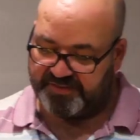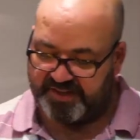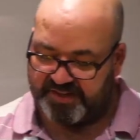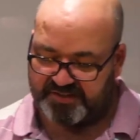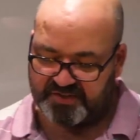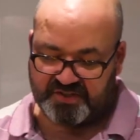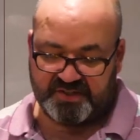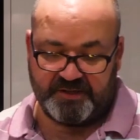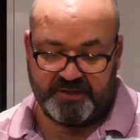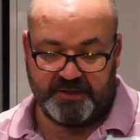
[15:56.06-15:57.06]

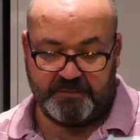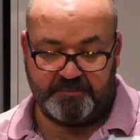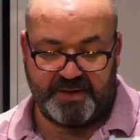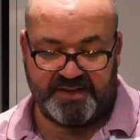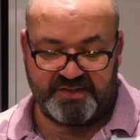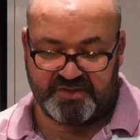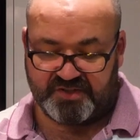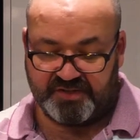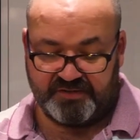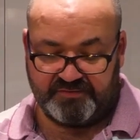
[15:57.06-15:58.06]
This
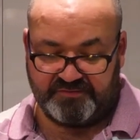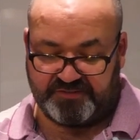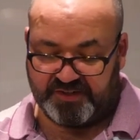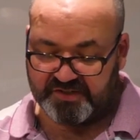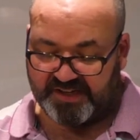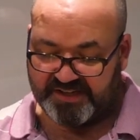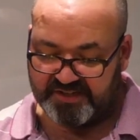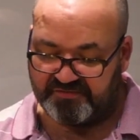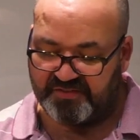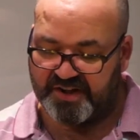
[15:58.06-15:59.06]
bends, feels like
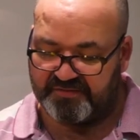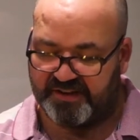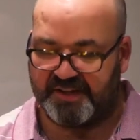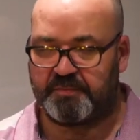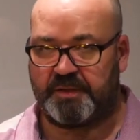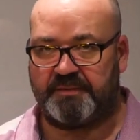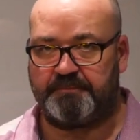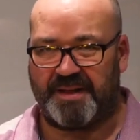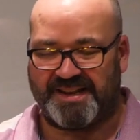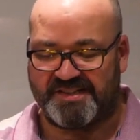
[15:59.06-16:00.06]
it's very flexible.
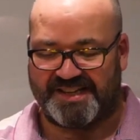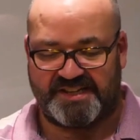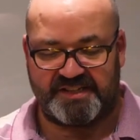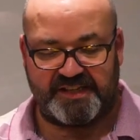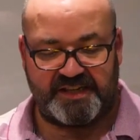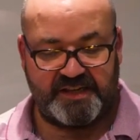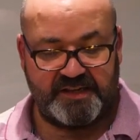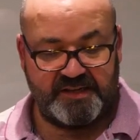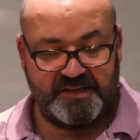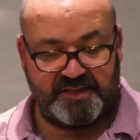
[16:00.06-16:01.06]
It bends easily.
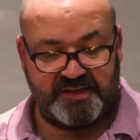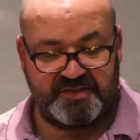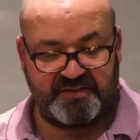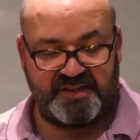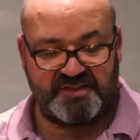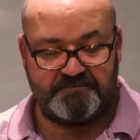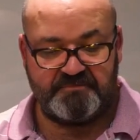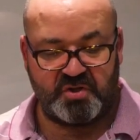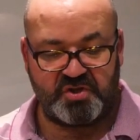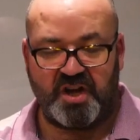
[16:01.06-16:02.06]
This is a
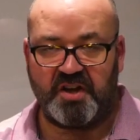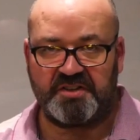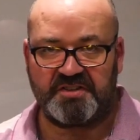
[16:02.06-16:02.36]
much harder